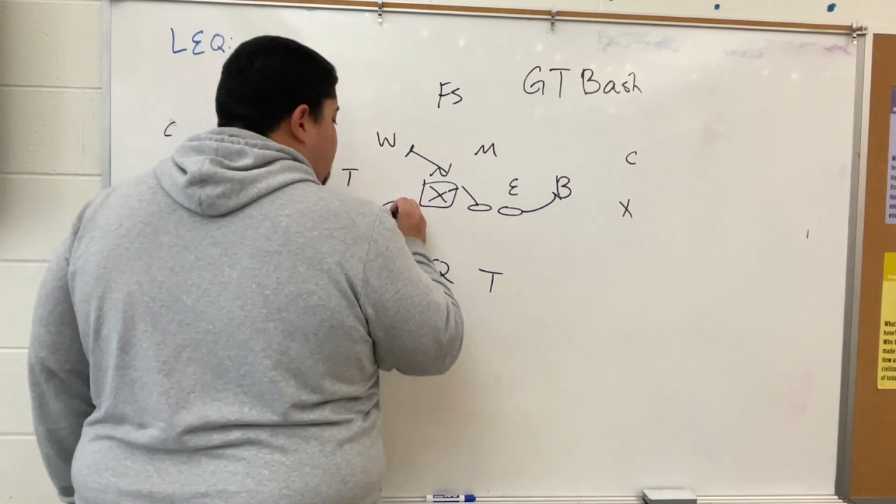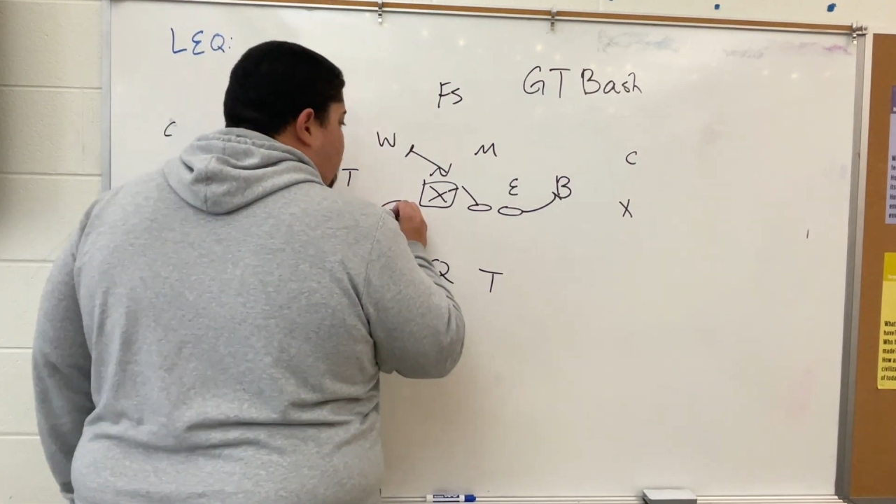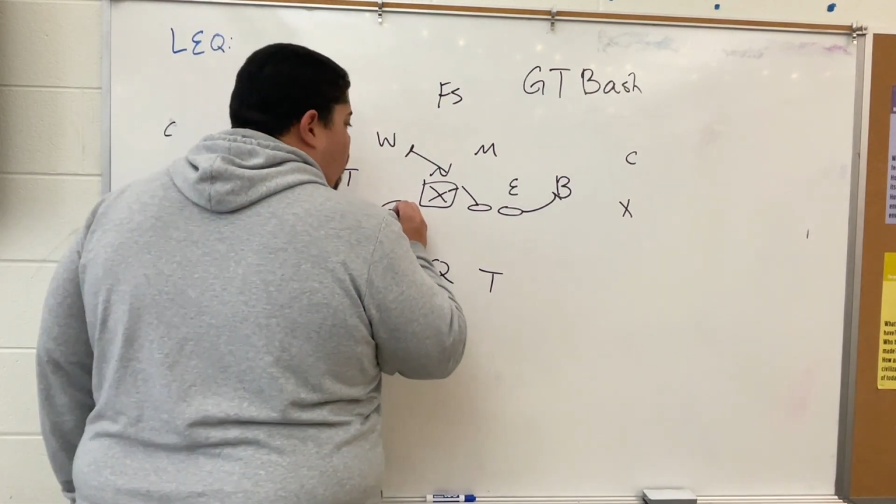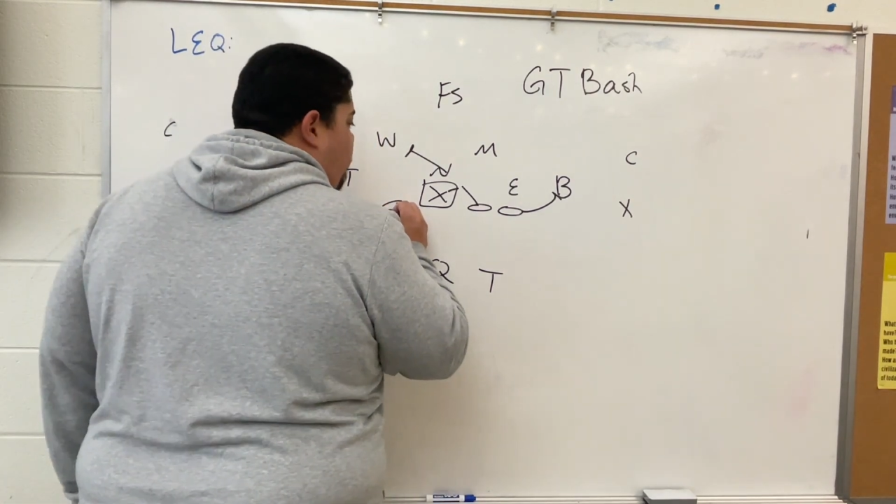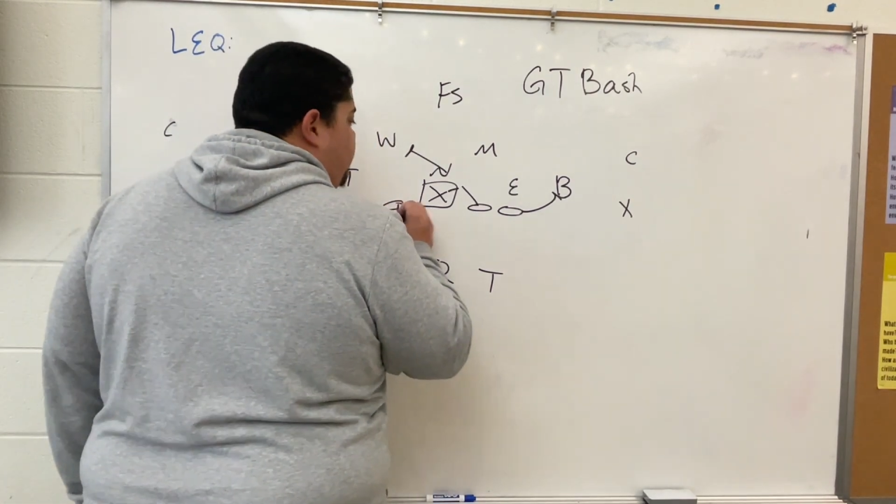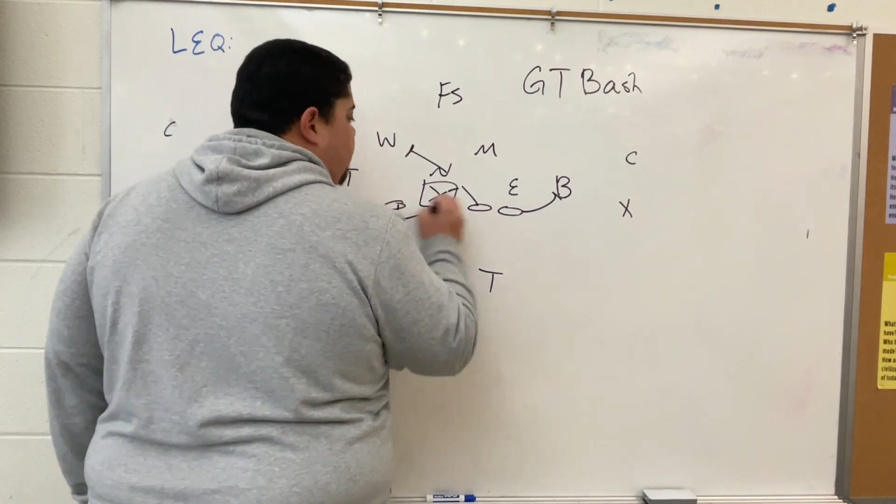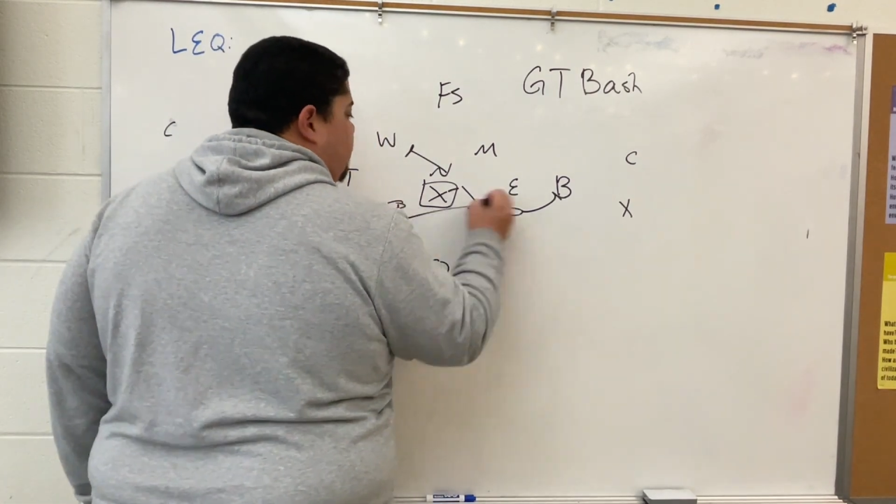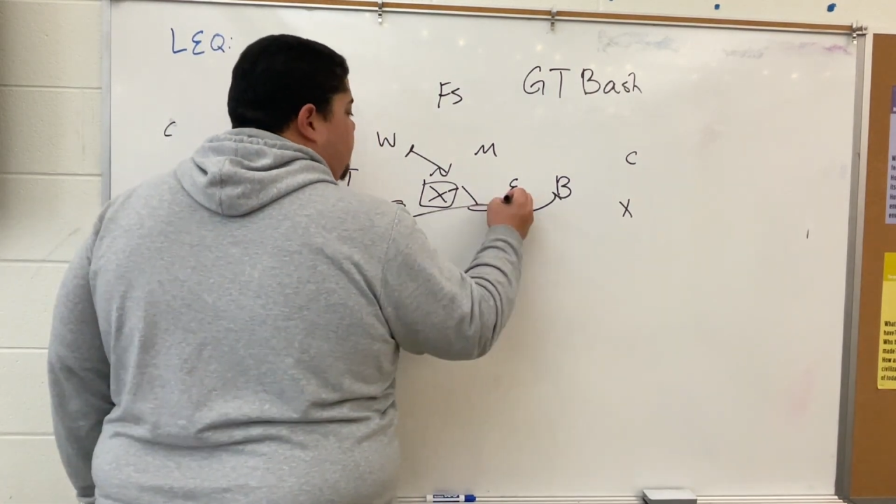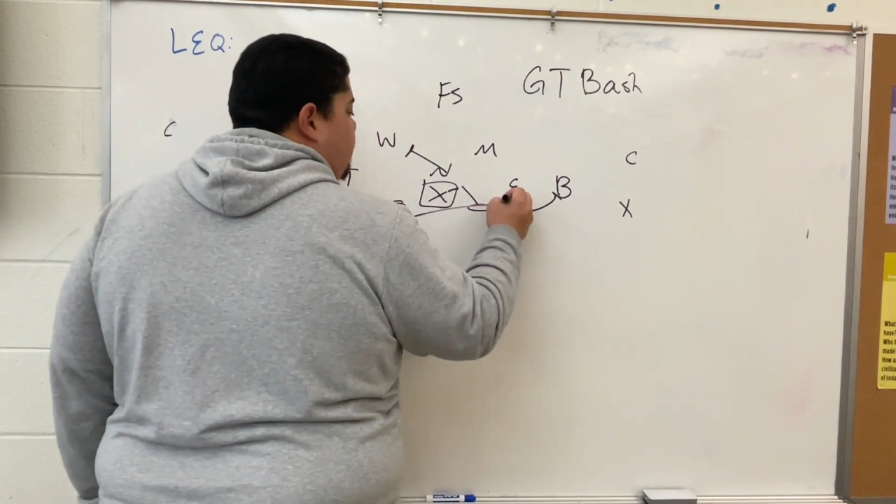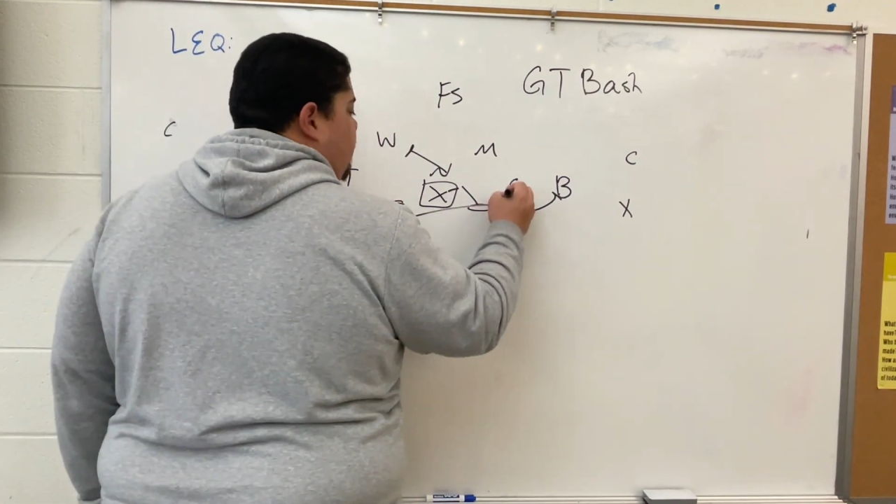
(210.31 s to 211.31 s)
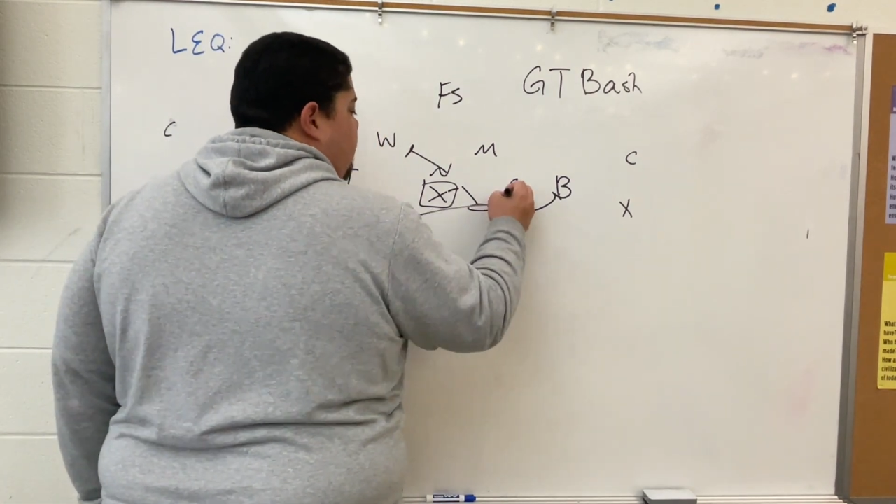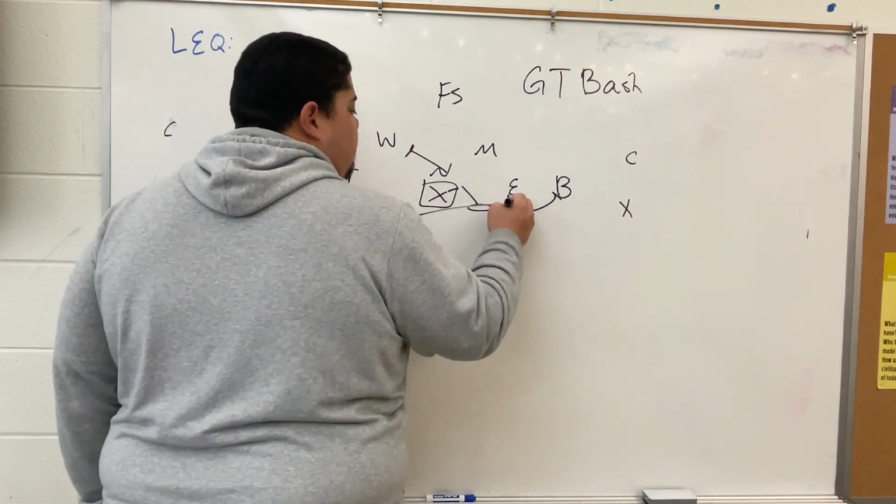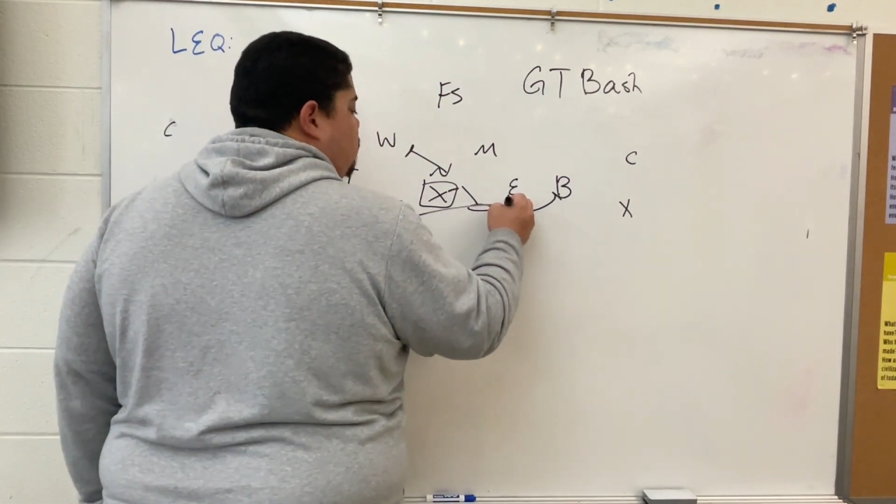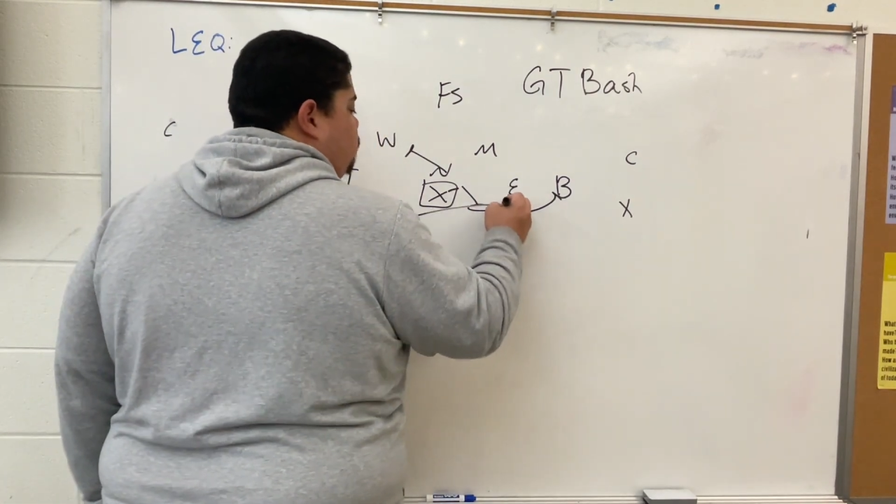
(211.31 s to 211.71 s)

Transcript: open and he is